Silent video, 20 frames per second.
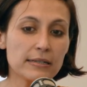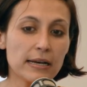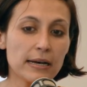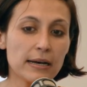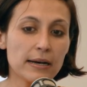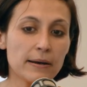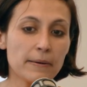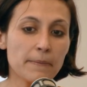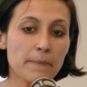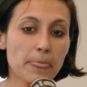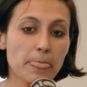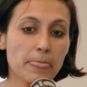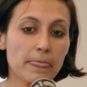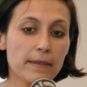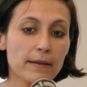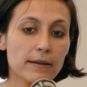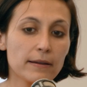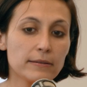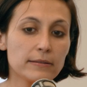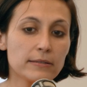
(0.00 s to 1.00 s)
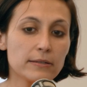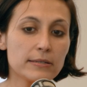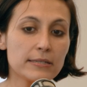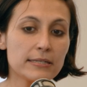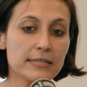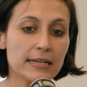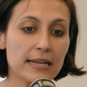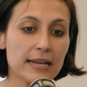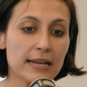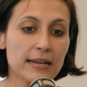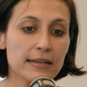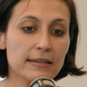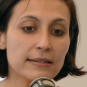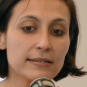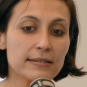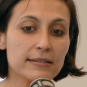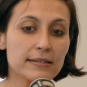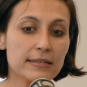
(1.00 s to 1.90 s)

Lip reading: the state